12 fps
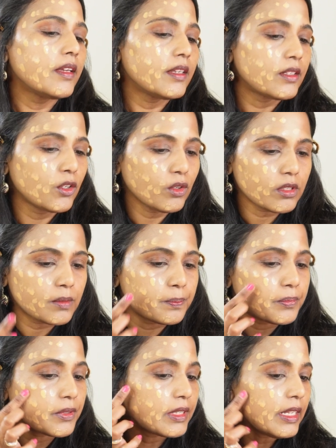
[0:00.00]
It looks
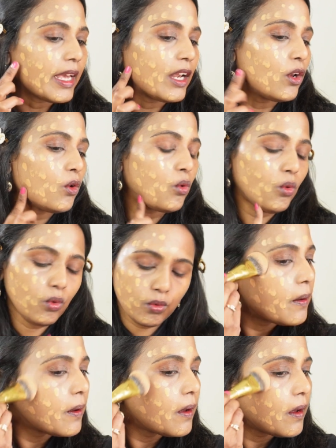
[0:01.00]
pretty yellow.
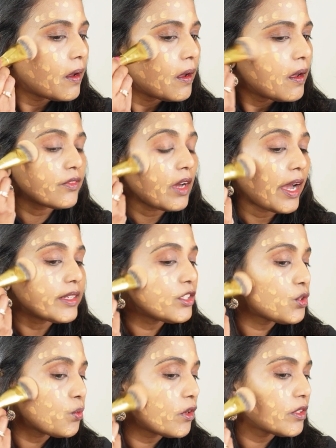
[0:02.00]
I
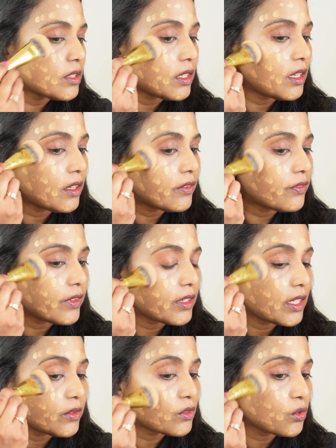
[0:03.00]
just want to see if it
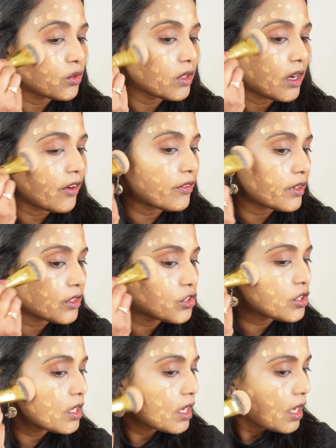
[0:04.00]
gives good
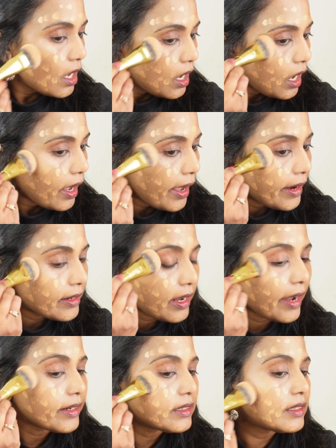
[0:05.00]
coverage, and
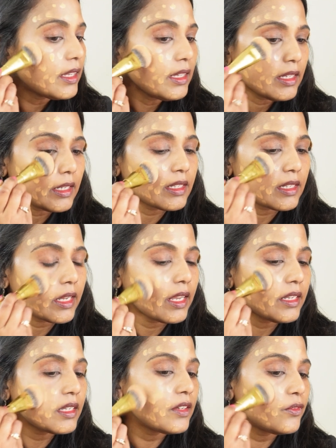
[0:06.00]
I think it
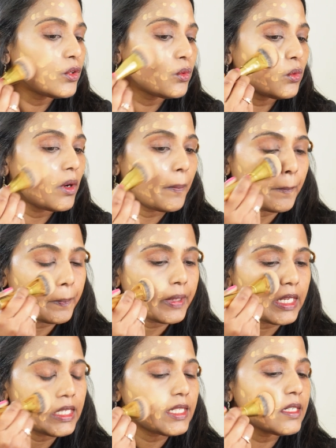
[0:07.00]
can give you
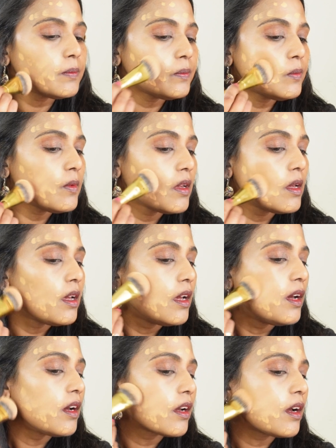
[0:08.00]
medium
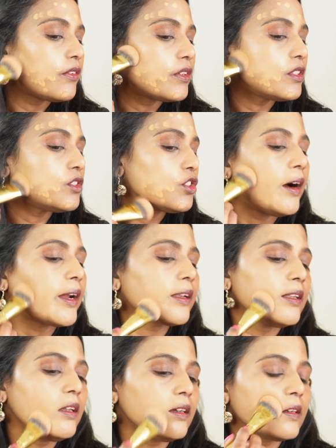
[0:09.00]
coverage. I
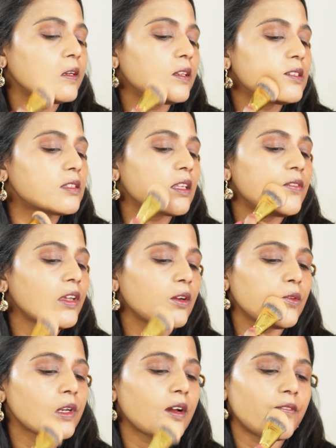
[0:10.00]
think it's giving
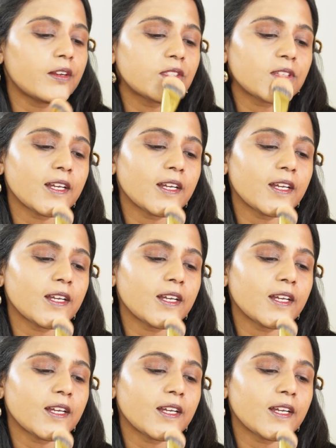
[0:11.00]
good coverage,